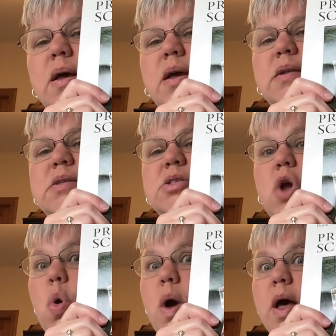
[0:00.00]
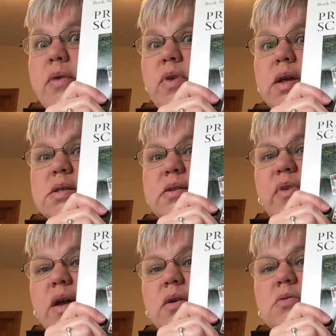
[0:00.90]
it's so obvious if
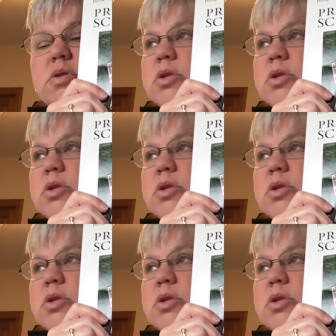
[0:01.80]
I don't